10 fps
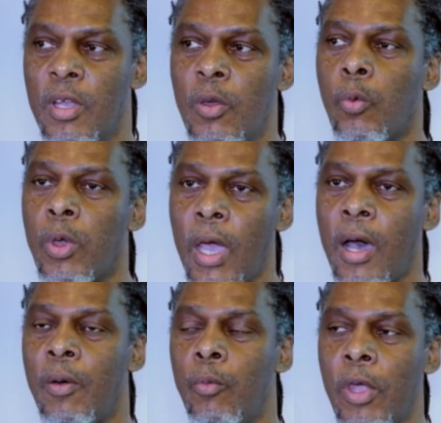Mm. We,
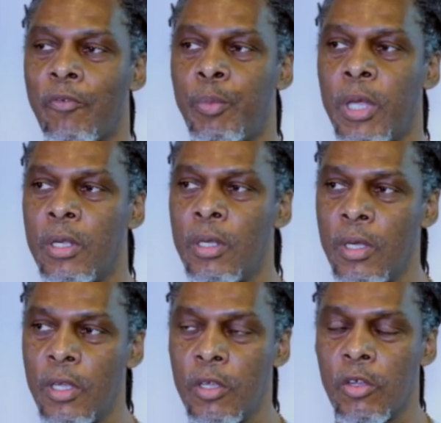are, we have been
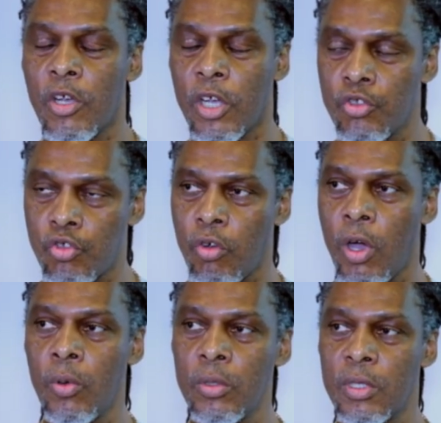
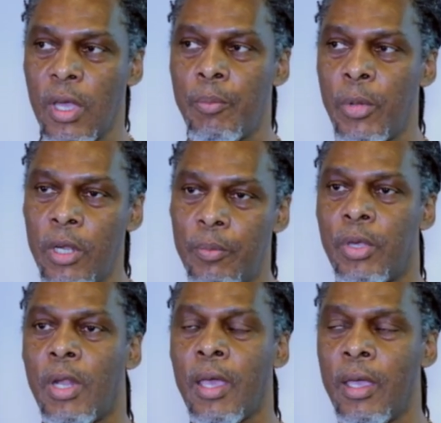controlled and
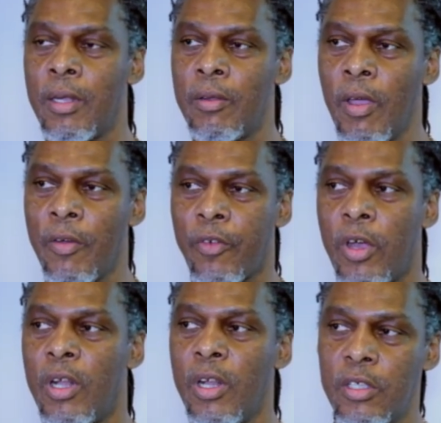manipulated for
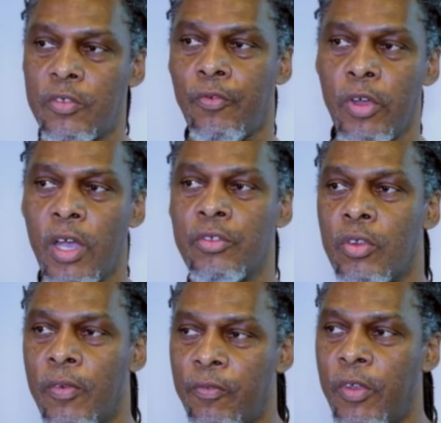at least
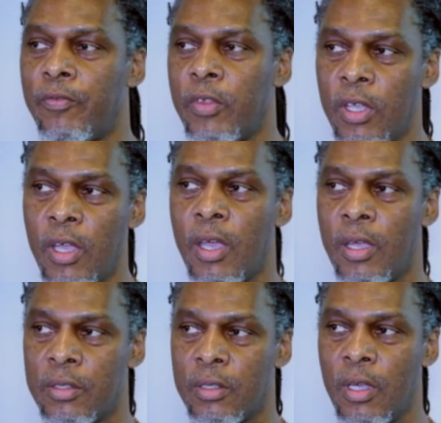350
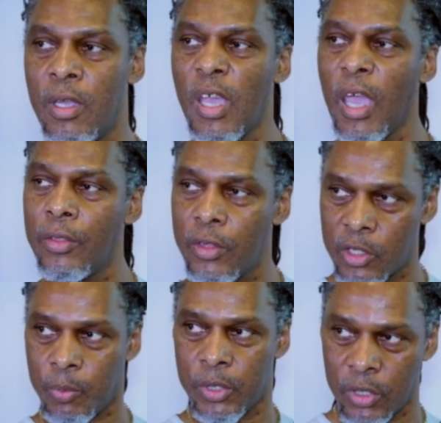years in
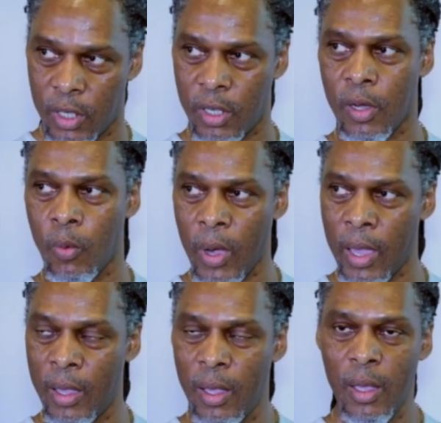this particular
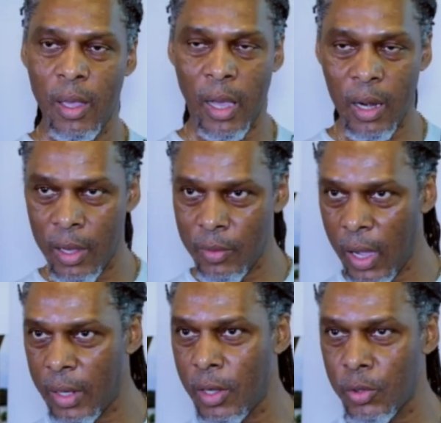way. And I,
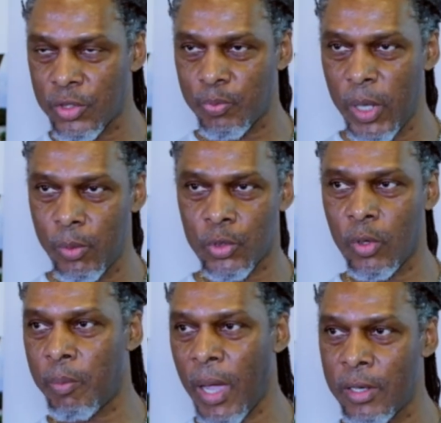I know people
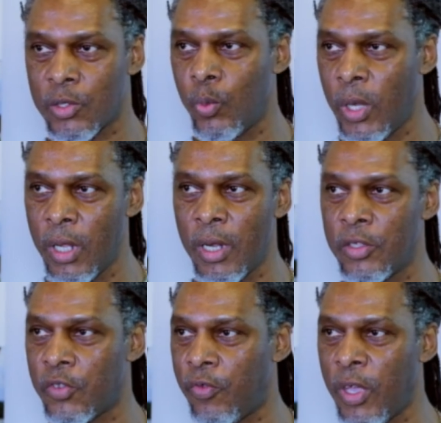talk about this Willie
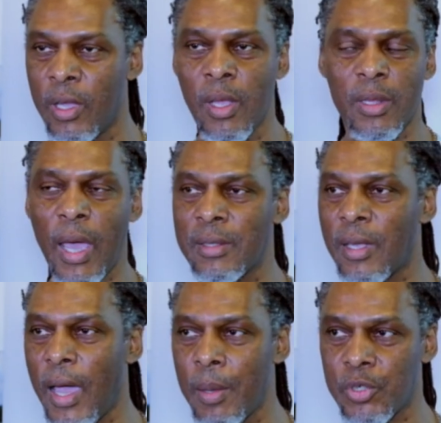Lynch thing. That is
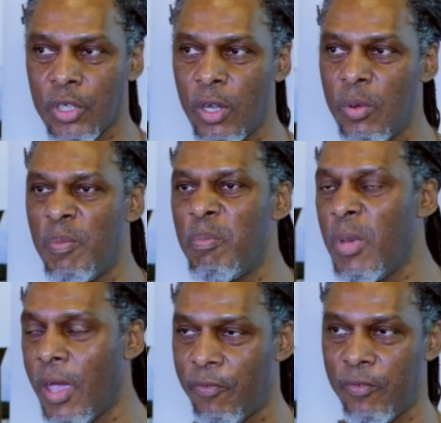an absolute
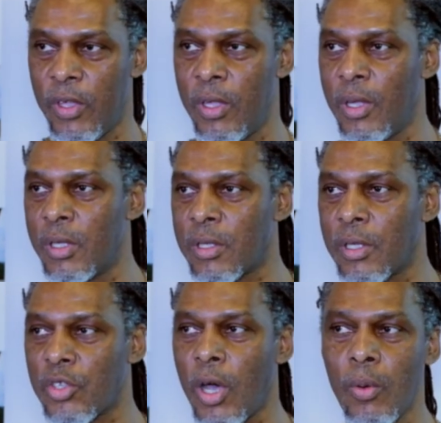myth. It's
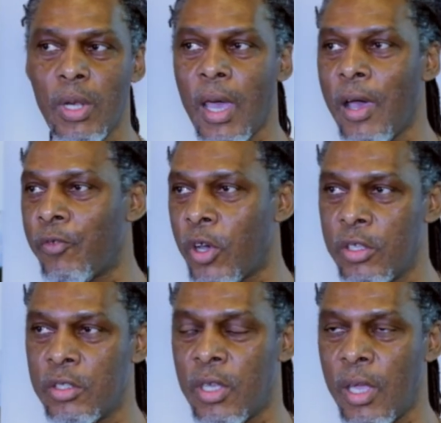totally out of
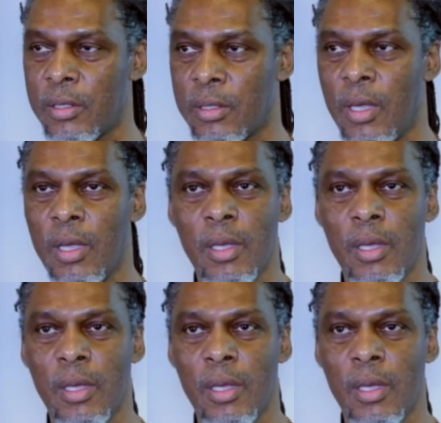context.